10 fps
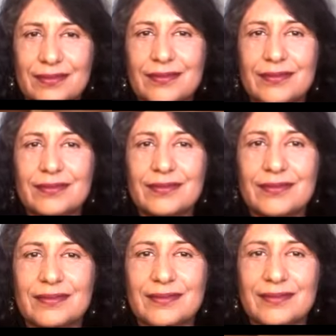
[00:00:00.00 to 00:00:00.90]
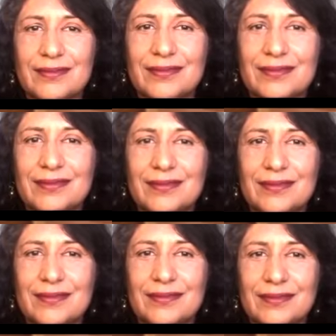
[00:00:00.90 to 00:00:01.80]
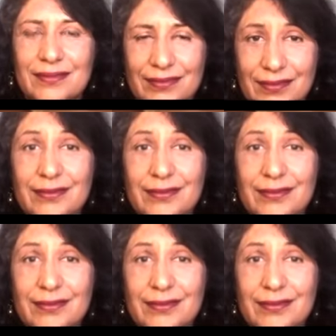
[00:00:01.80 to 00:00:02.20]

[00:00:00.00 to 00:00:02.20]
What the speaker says: (not speaking)